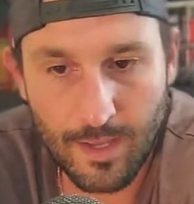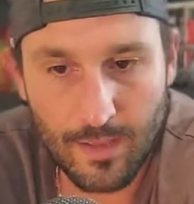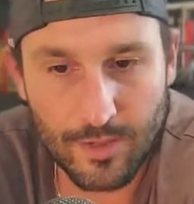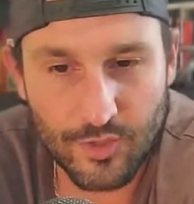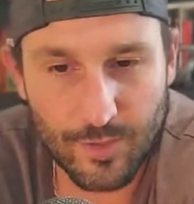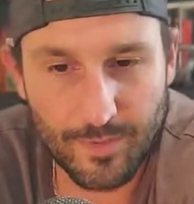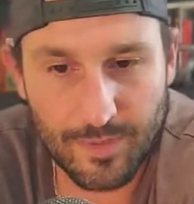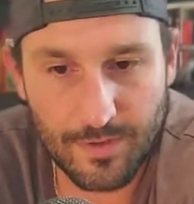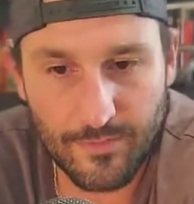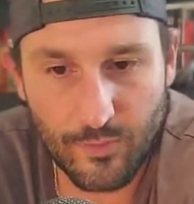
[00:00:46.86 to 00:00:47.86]
The
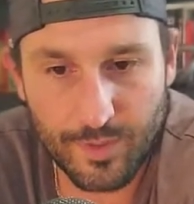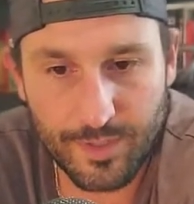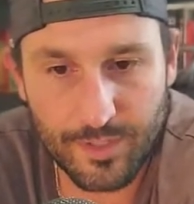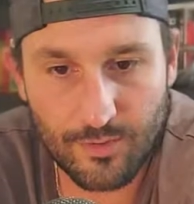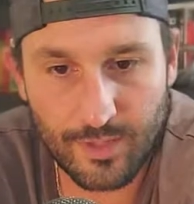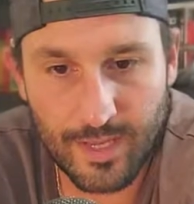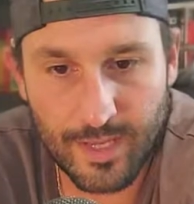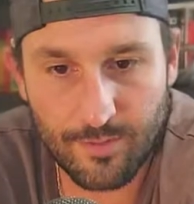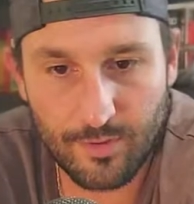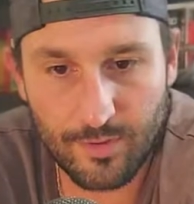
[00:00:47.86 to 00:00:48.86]
serpent, therefore, is the only
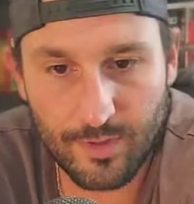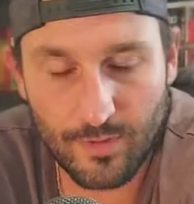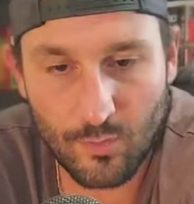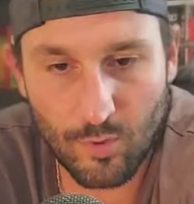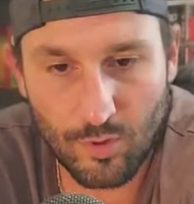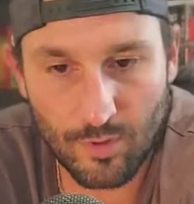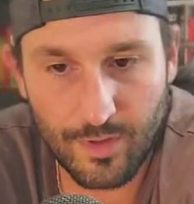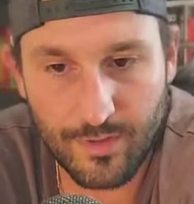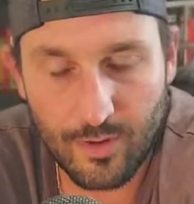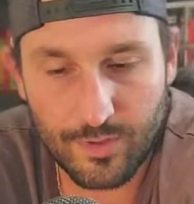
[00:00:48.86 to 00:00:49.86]
animal in the
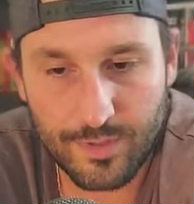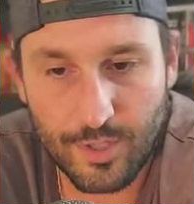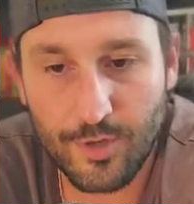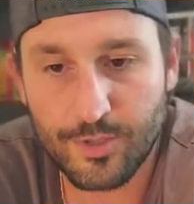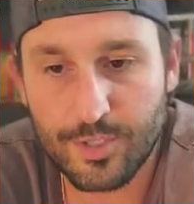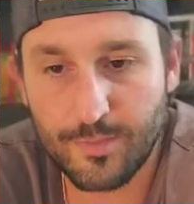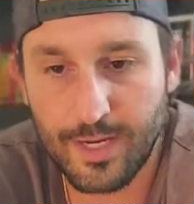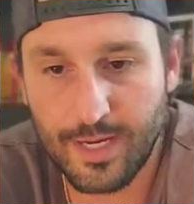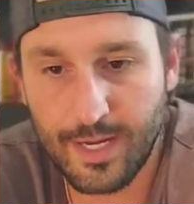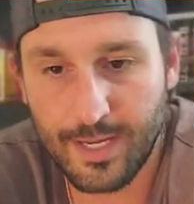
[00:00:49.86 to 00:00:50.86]
world that was cursed
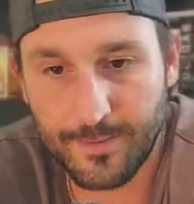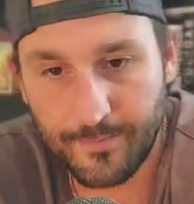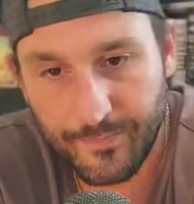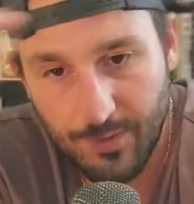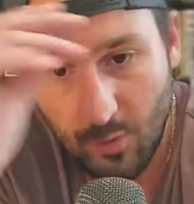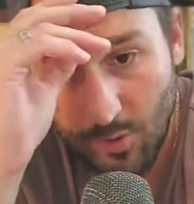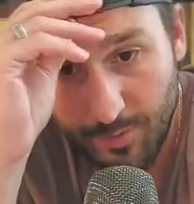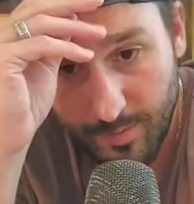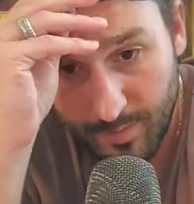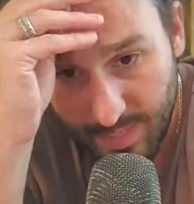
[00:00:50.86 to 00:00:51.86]
by God.
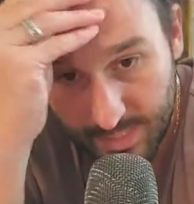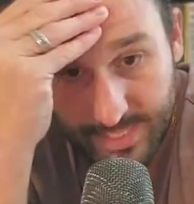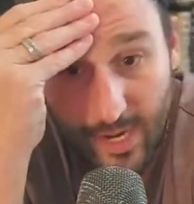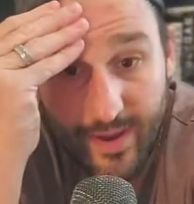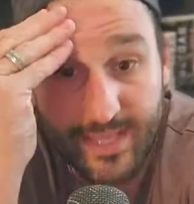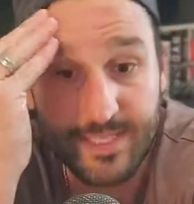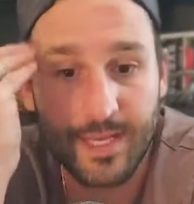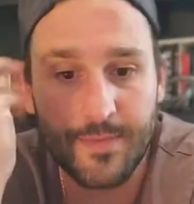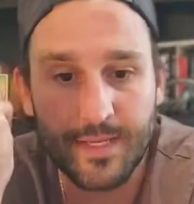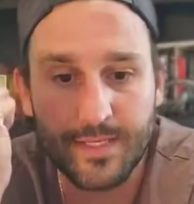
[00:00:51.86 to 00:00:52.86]
Quote, Because thou hast
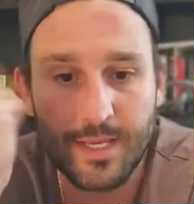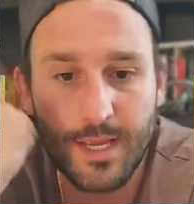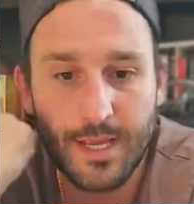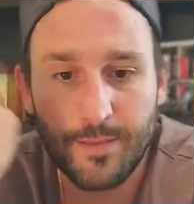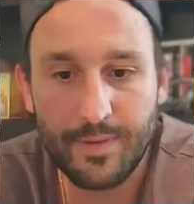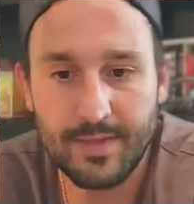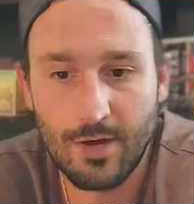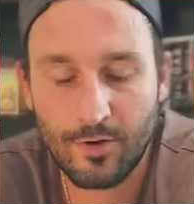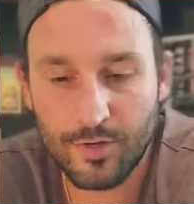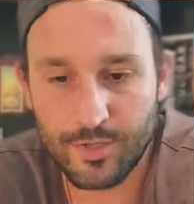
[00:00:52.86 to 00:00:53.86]
done this, be
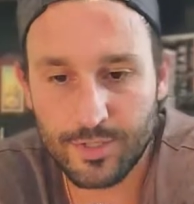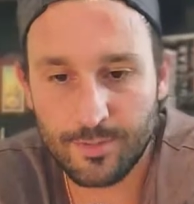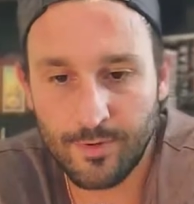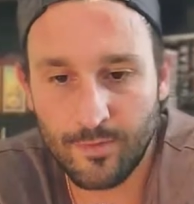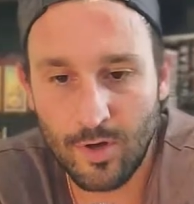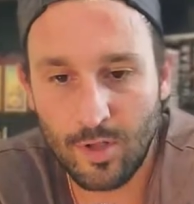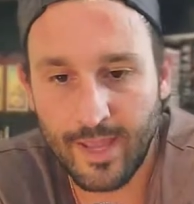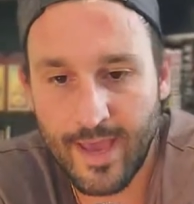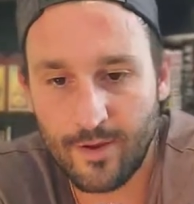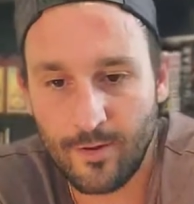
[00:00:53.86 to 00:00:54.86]
thou cursed above all
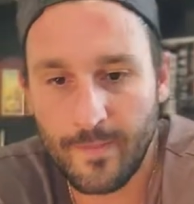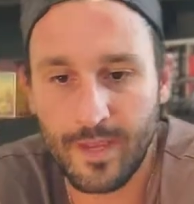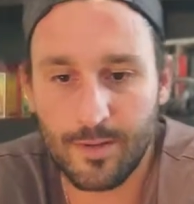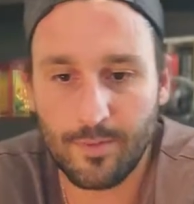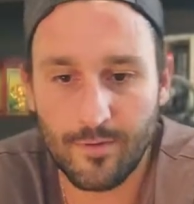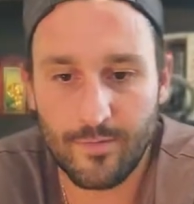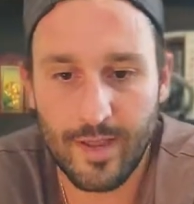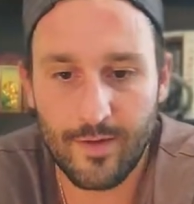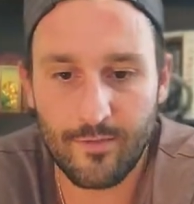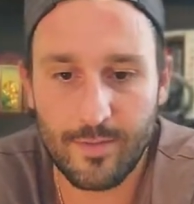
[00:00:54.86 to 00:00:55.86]
cattle and above
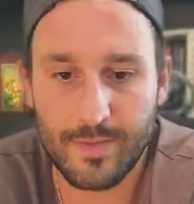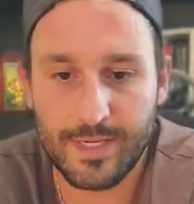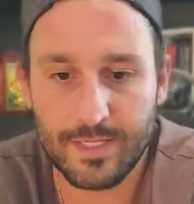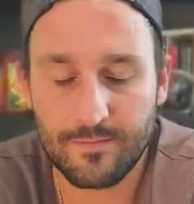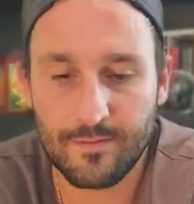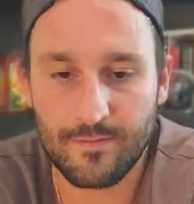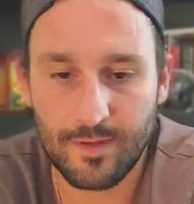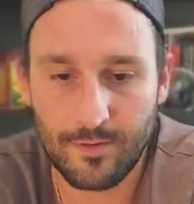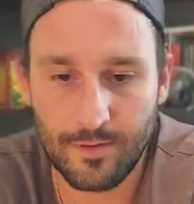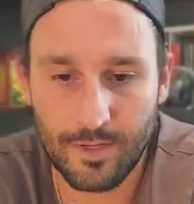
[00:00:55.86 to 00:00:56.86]
every beast of the
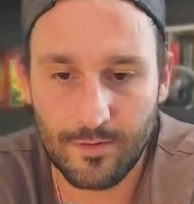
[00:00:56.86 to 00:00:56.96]
field.